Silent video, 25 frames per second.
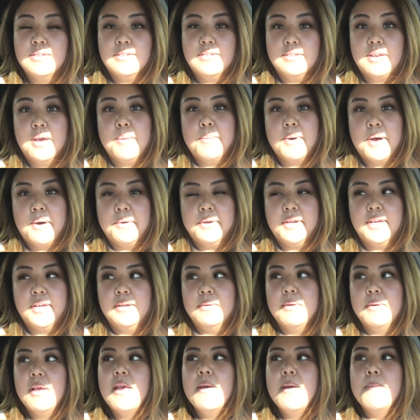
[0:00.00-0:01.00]
say about it,
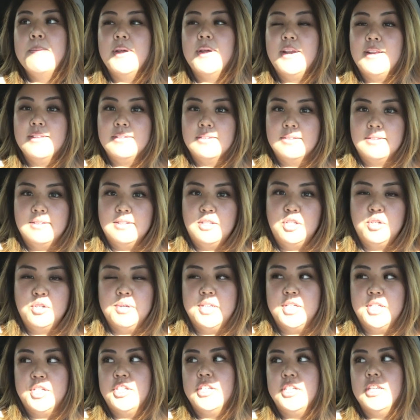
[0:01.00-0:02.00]
but it's a
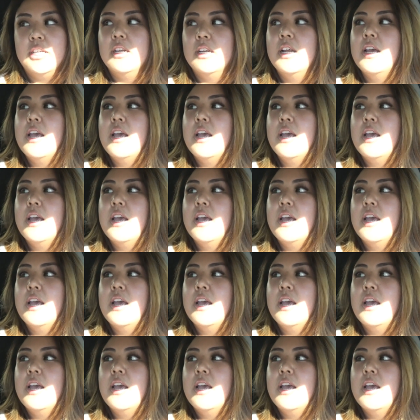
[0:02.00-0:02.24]
situation.